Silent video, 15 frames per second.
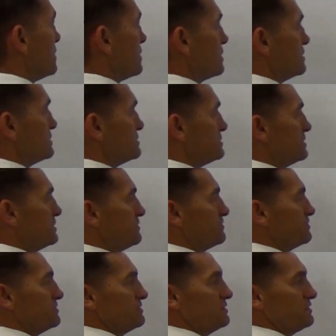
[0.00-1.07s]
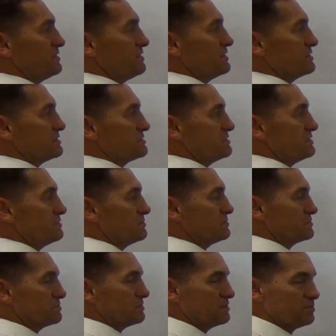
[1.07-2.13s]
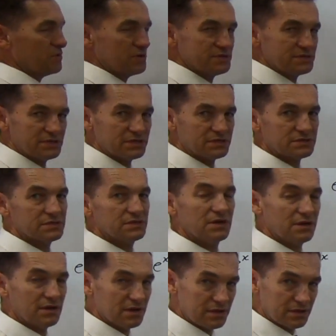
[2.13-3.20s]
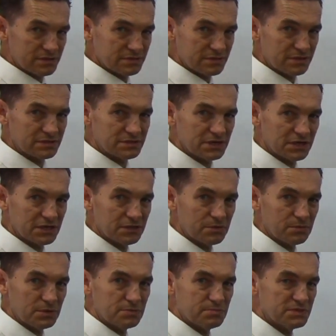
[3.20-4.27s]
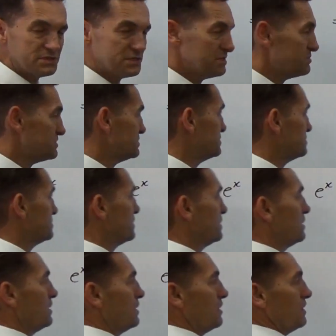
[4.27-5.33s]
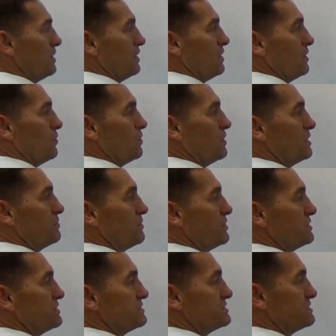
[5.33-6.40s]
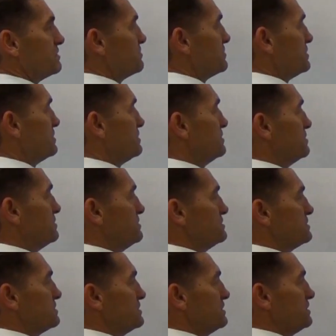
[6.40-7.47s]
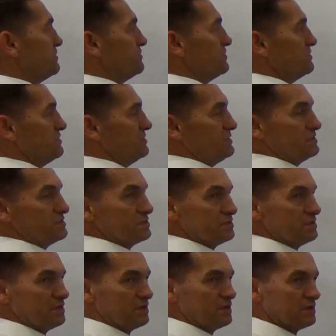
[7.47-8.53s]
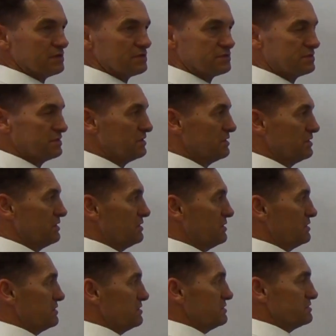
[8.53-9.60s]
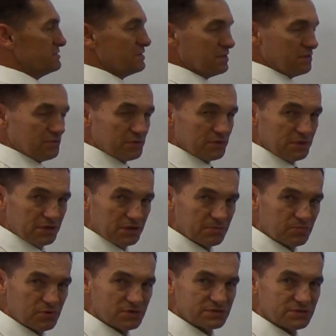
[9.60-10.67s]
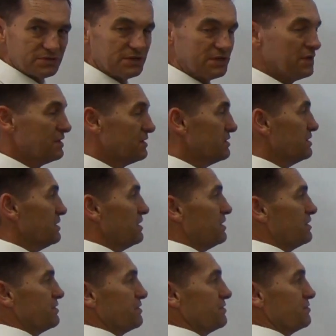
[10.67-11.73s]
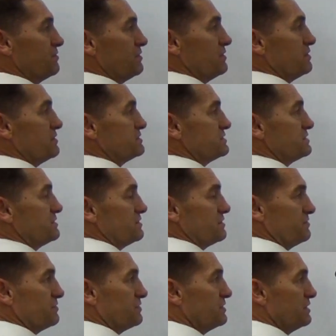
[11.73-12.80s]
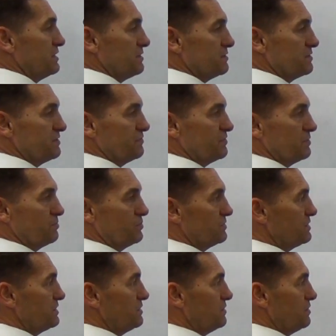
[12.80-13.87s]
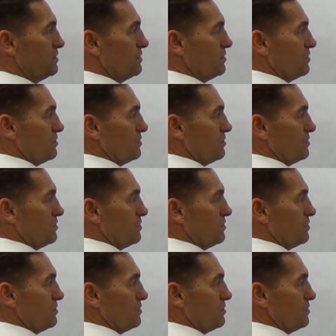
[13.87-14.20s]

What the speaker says: Okay, so now you've got e to the x equals 1 minus x, and it's going to take a little bit of perception. 1 minus something is going to give e to the x. There's nothing really you can press on your calculator other than realising, if I put in